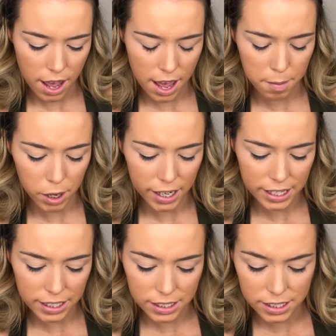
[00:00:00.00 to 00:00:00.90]
I
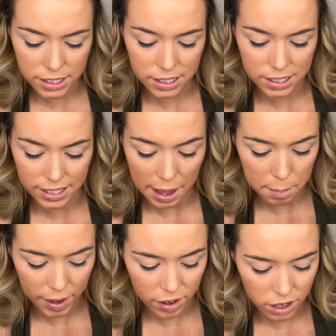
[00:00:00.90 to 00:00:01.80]
think this is the
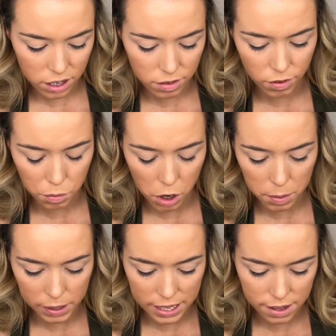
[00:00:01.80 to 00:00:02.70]
setting powder from
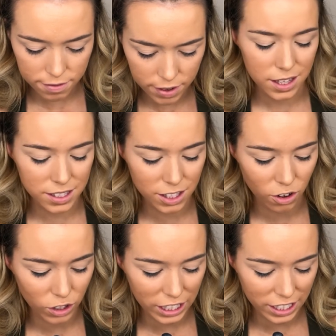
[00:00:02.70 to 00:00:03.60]
what I believe. This is
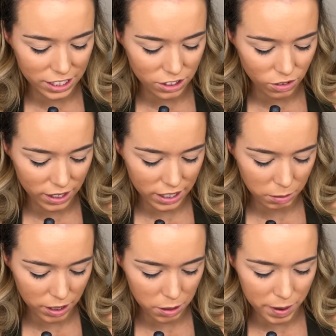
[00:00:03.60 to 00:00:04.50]
the only thing I don't like
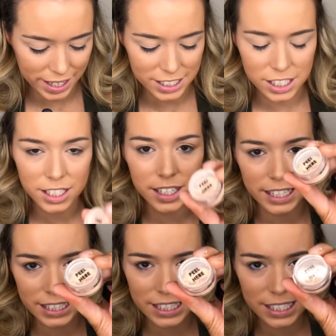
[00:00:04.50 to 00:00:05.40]
about their packaging.
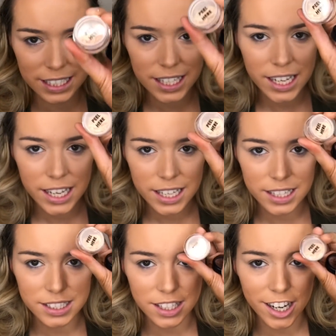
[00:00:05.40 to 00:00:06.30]
Like
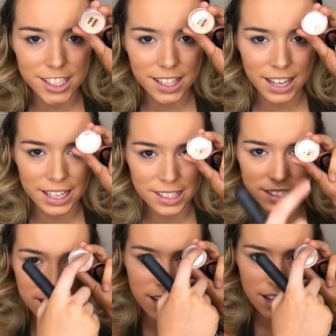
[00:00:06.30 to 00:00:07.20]
the size of
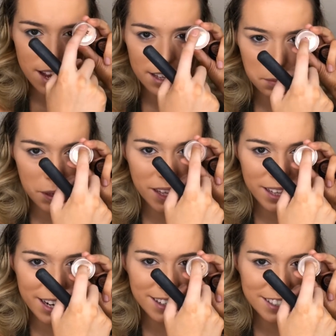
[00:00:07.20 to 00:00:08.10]
this and the peel
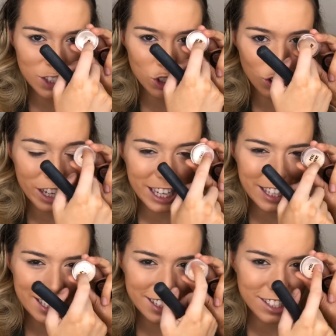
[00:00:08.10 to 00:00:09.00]
here is stuck
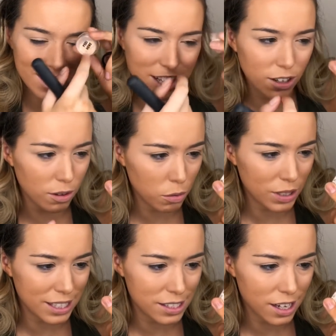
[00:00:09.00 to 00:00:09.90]
in this circle
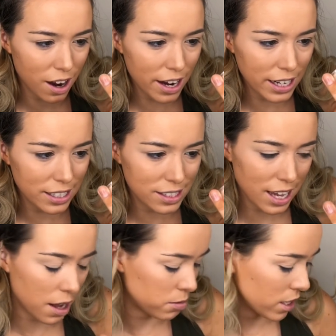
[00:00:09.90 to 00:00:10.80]
with the tiniest gap.